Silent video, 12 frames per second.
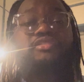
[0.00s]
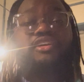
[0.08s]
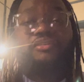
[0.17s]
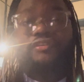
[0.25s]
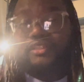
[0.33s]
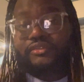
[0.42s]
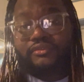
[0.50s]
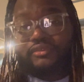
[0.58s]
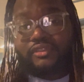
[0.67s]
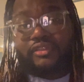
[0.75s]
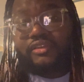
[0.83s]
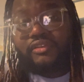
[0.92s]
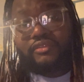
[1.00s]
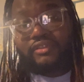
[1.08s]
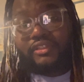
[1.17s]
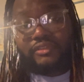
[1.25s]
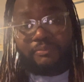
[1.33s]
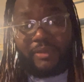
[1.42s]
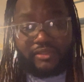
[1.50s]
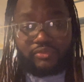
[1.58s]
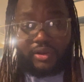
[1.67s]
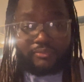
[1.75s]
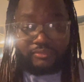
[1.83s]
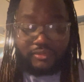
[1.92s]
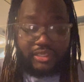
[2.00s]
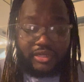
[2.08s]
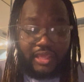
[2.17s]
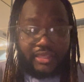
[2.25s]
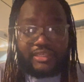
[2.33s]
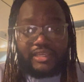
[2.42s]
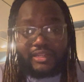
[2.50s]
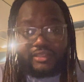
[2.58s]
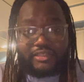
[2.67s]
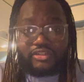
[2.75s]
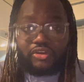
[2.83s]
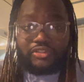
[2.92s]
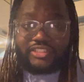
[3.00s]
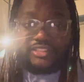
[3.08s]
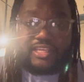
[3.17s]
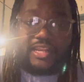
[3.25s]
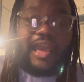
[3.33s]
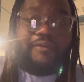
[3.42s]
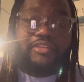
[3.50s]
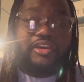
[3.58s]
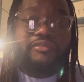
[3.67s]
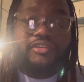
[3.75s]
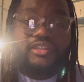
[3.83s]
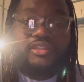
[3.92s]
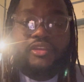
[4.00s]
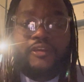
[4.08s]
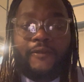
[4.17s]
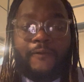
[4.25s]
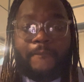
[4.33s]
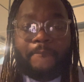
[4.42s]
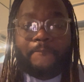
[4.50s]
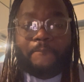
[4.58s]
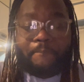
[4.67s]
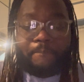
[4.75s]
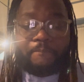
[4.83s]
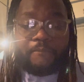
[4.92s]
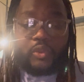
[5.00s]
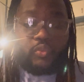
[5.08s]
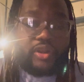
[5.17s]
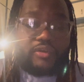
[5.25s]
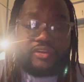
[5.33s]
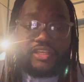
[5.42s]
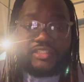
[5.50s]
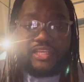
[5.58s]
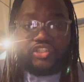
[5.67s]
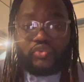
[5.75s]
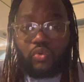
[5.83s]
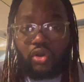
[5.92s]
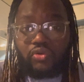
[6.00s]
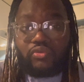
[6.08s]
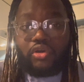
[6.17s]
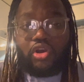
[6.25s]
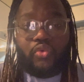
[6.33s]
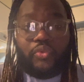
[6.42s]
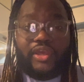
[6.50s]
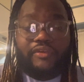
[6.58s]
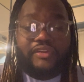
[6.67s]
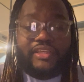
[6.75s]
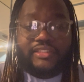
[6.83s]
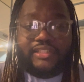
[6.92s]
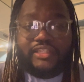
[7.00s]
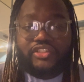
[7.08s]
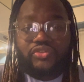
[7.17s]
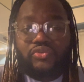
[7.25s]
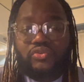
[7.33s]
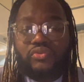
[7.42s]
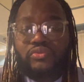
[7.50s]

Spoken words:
of it is basically what I'm getting at. Just get out of it, whatever it is that you want, or whatever it is that you're